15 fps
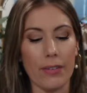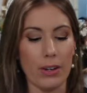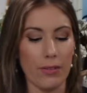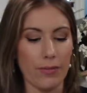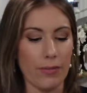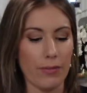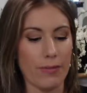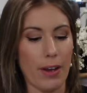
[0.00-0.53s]

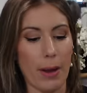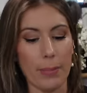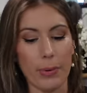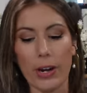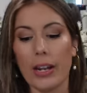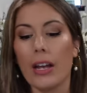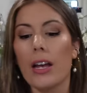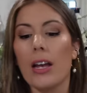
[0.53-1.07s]
enough
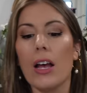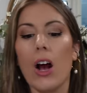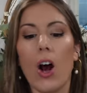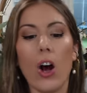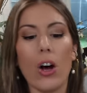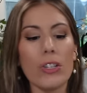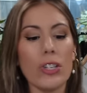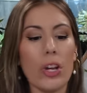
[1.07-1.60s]
fabric.
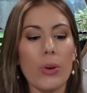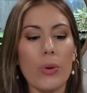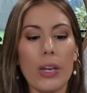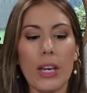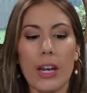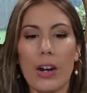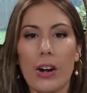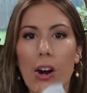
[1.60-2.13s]
Also
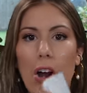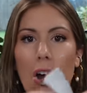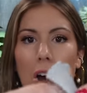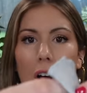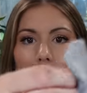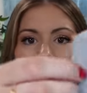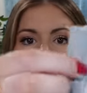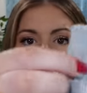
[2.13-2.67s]
here on